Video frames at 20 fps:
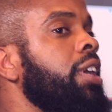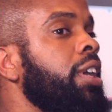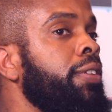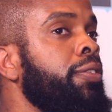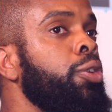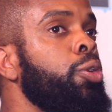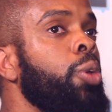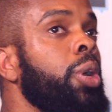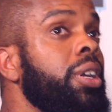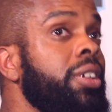
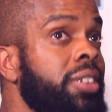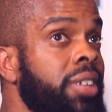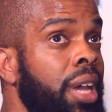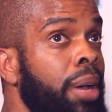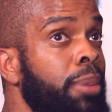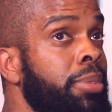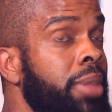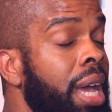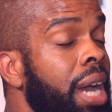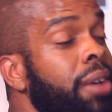If you
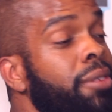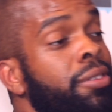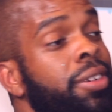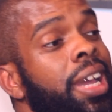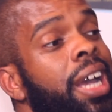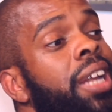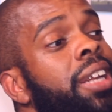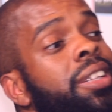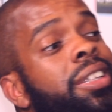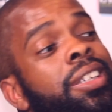accept that
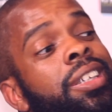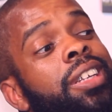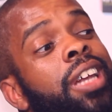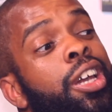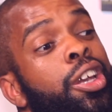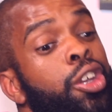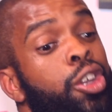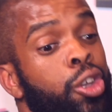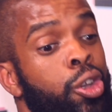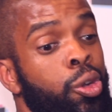reality
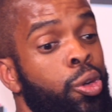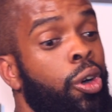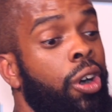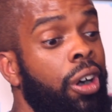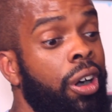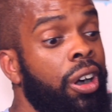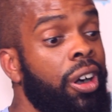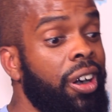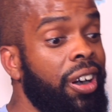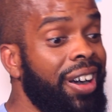that you
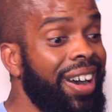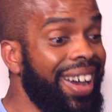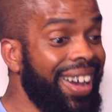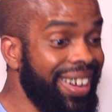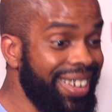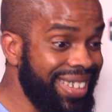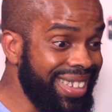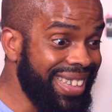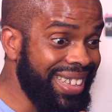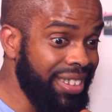are
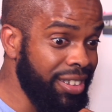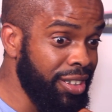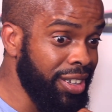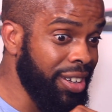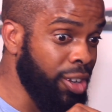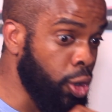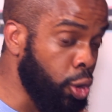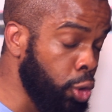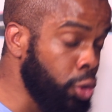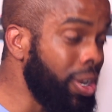
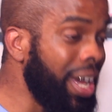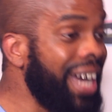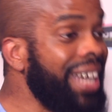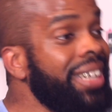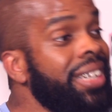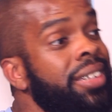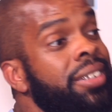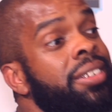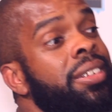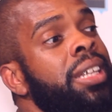good
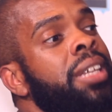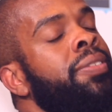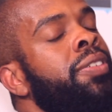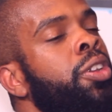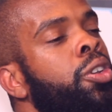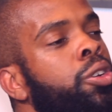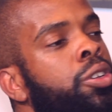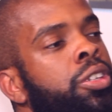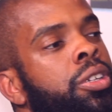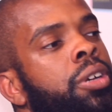at
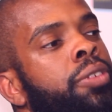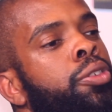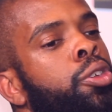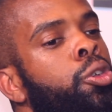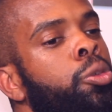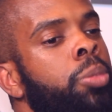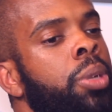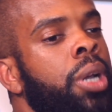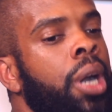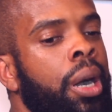deceiving yourself,
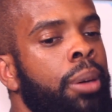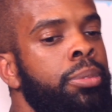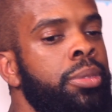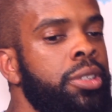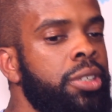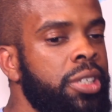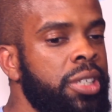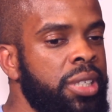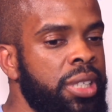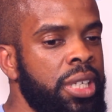you become
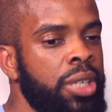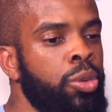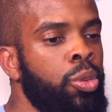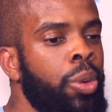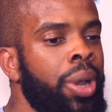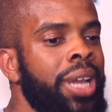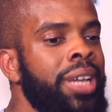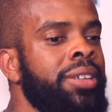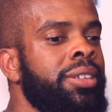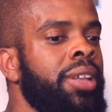to see
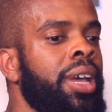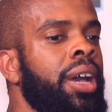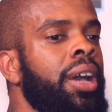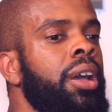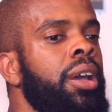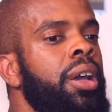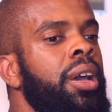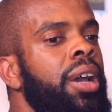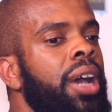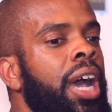ways that
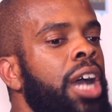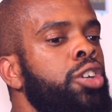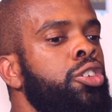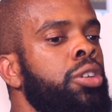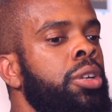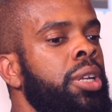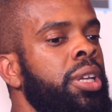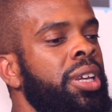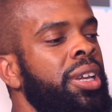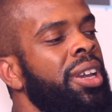
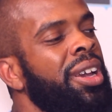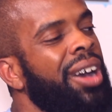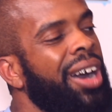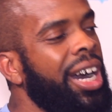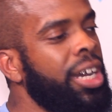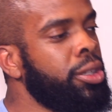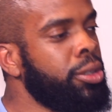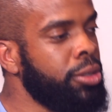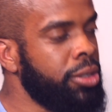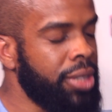actually
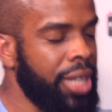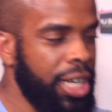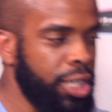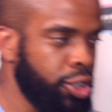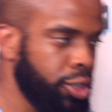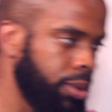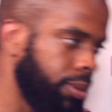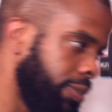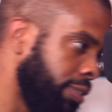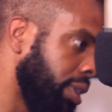I took that
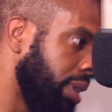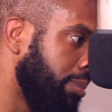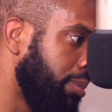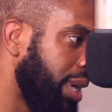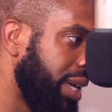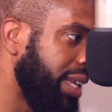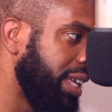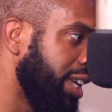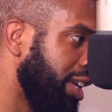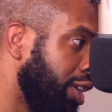job for the
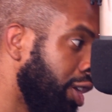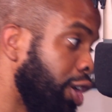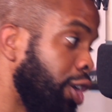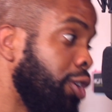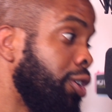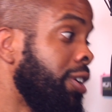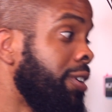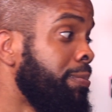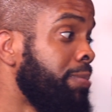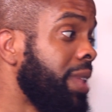money,
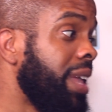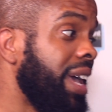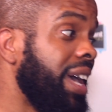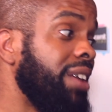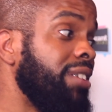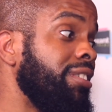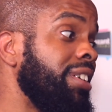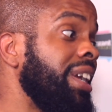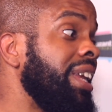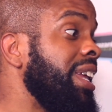
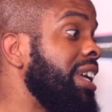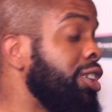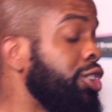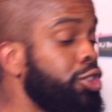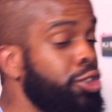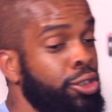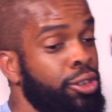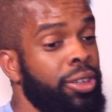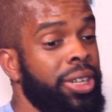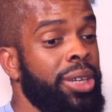and really and
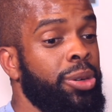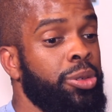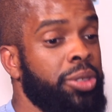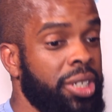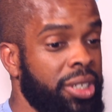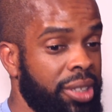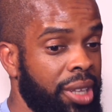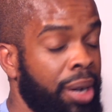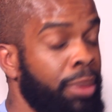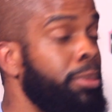truly it was
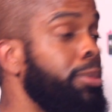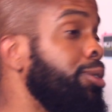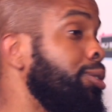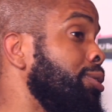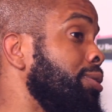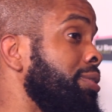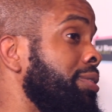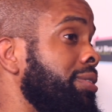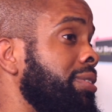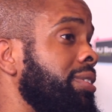a dumb
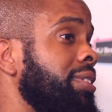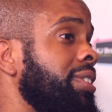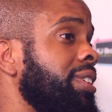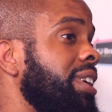move.